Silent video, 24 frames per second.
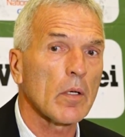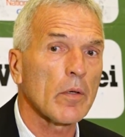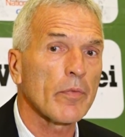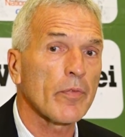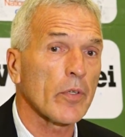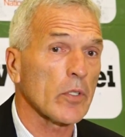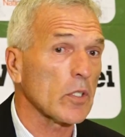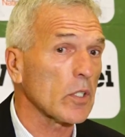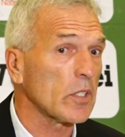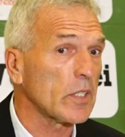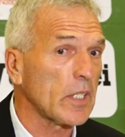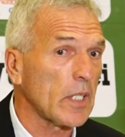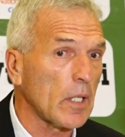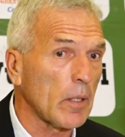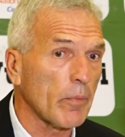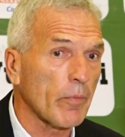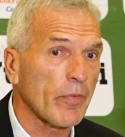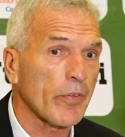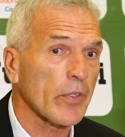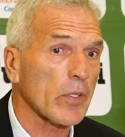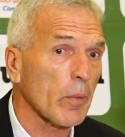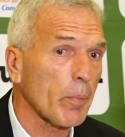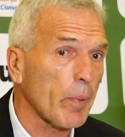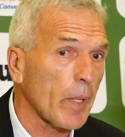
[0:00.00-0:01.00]
for the team,
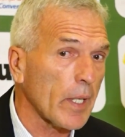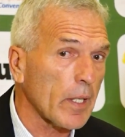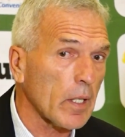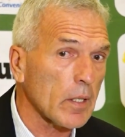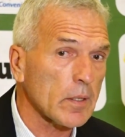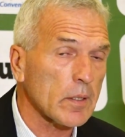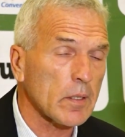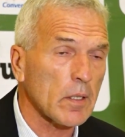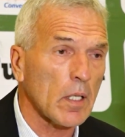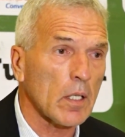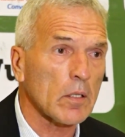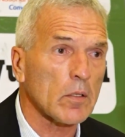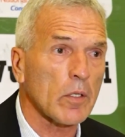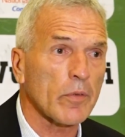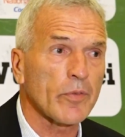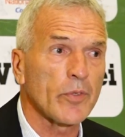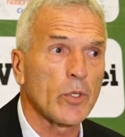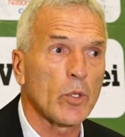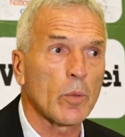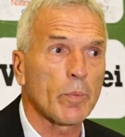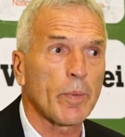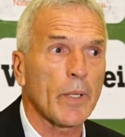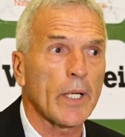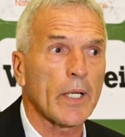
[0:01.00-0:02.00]
for the players, a lot of
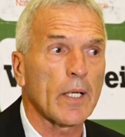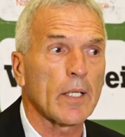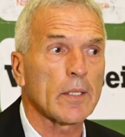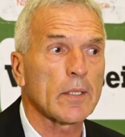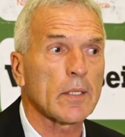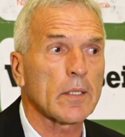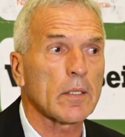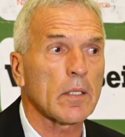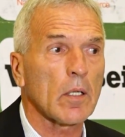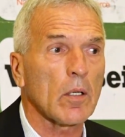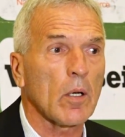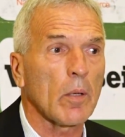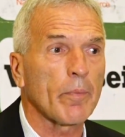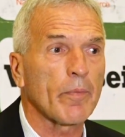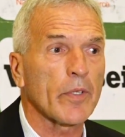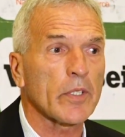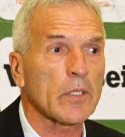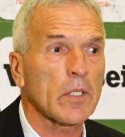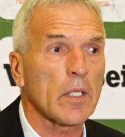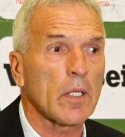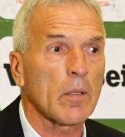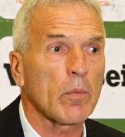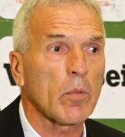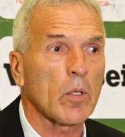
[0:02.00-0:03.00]
new players.
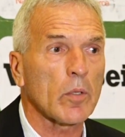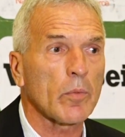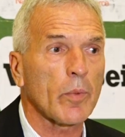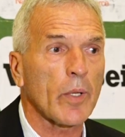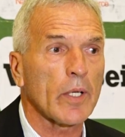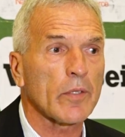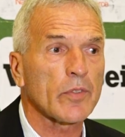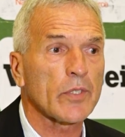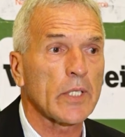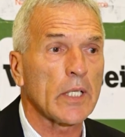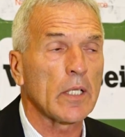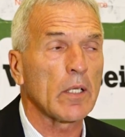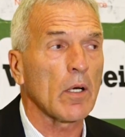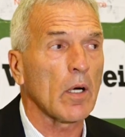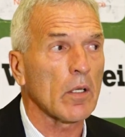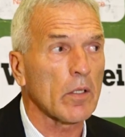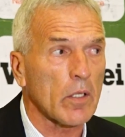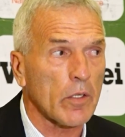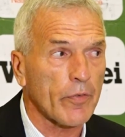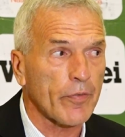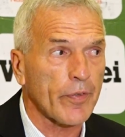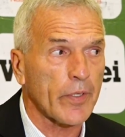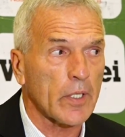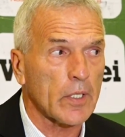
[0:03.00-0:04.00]
Obviously, what we have seen on
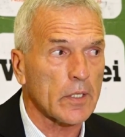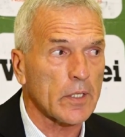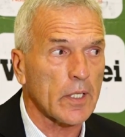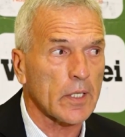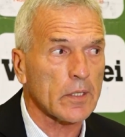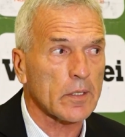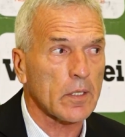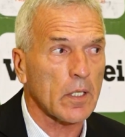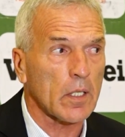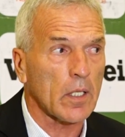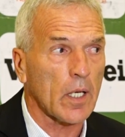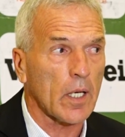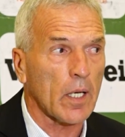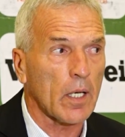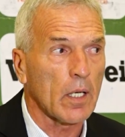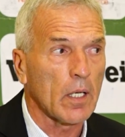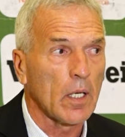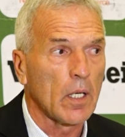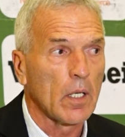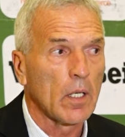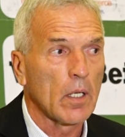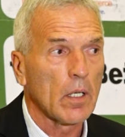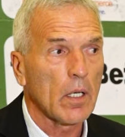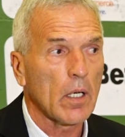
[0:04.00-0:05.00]
the field yesterday,
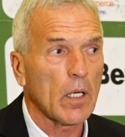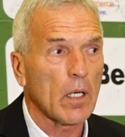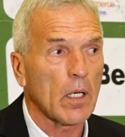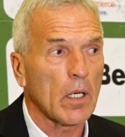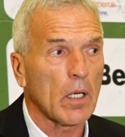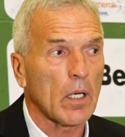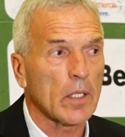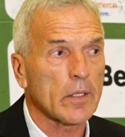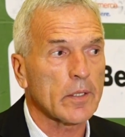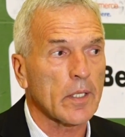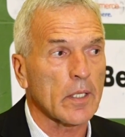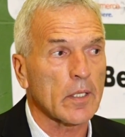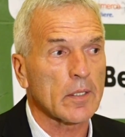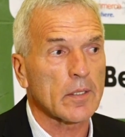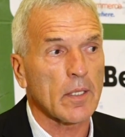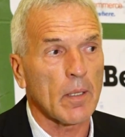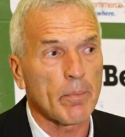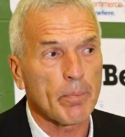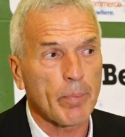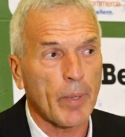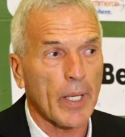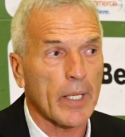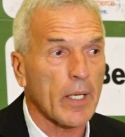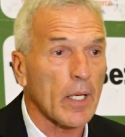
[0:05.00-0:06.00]
I think
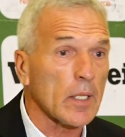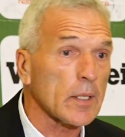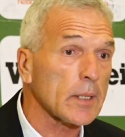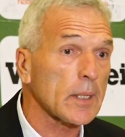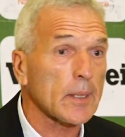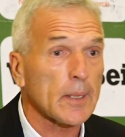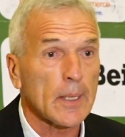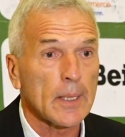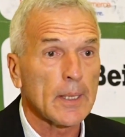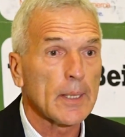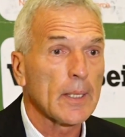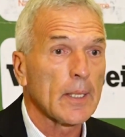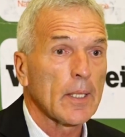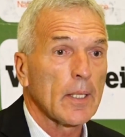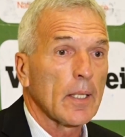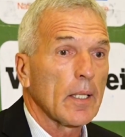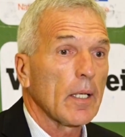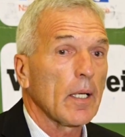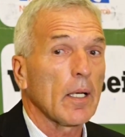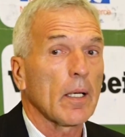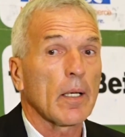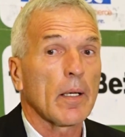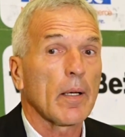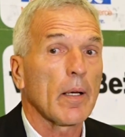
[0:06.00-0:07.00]
some players,
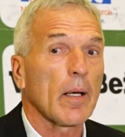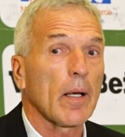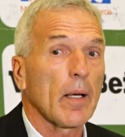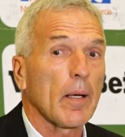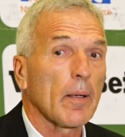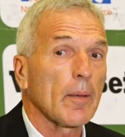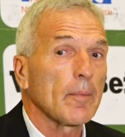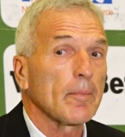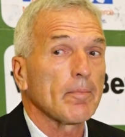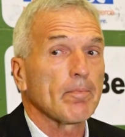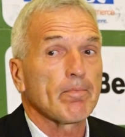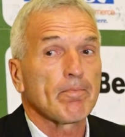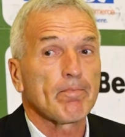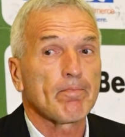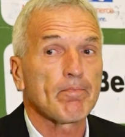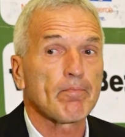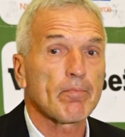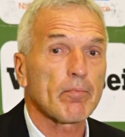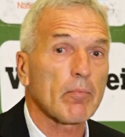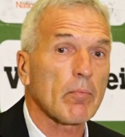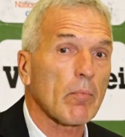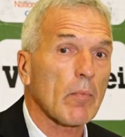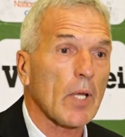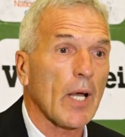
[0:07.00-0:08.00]

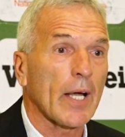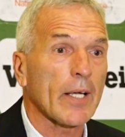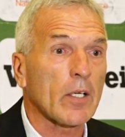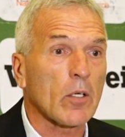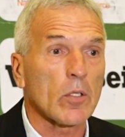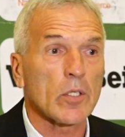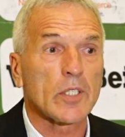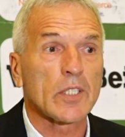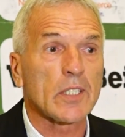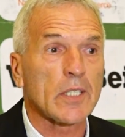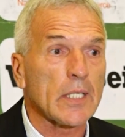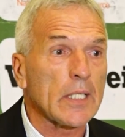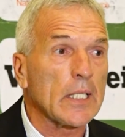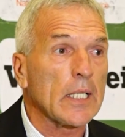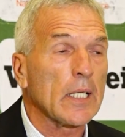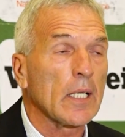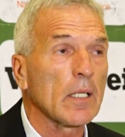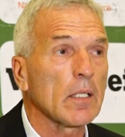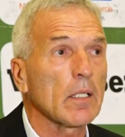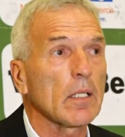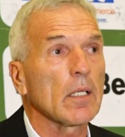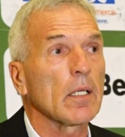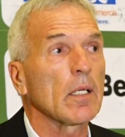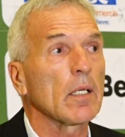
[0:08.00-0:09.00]
I could see
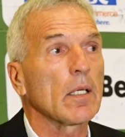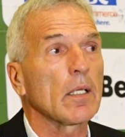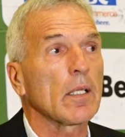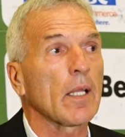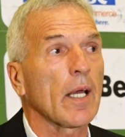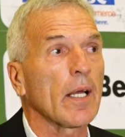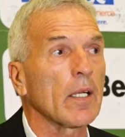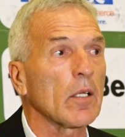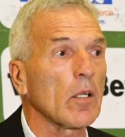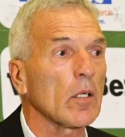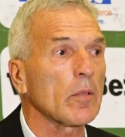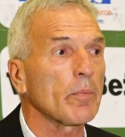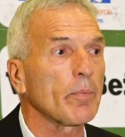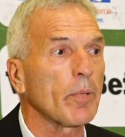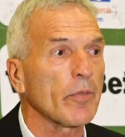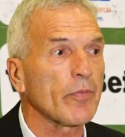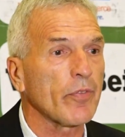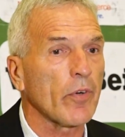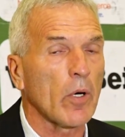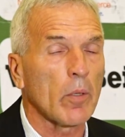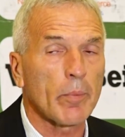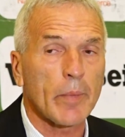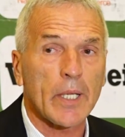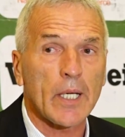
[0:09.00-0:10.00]
they are not
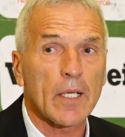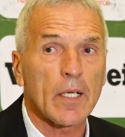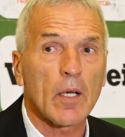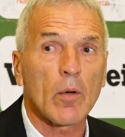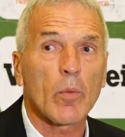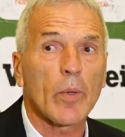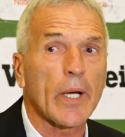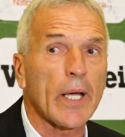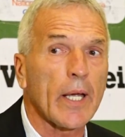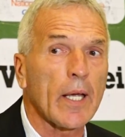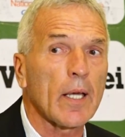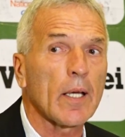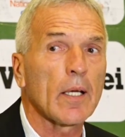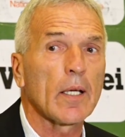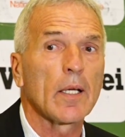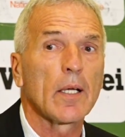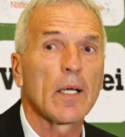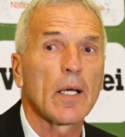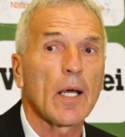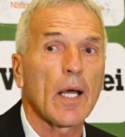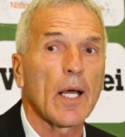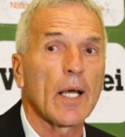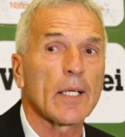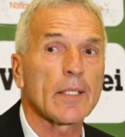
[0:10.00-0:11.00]
performing in a way
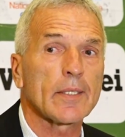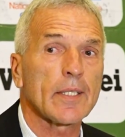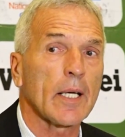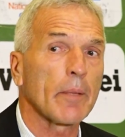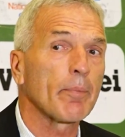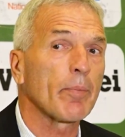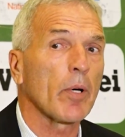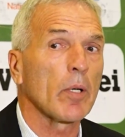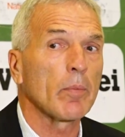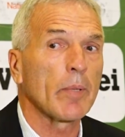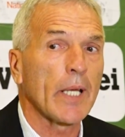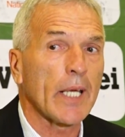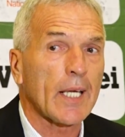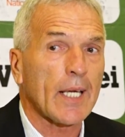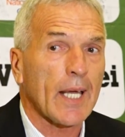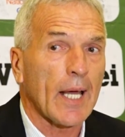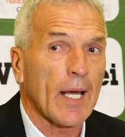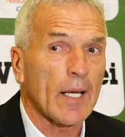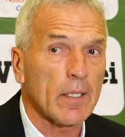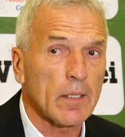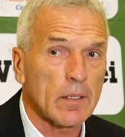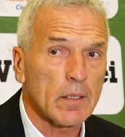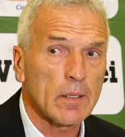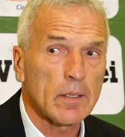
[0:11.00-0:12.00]
as they probably
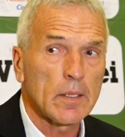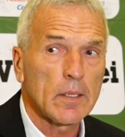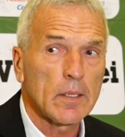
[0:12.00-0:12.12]
can,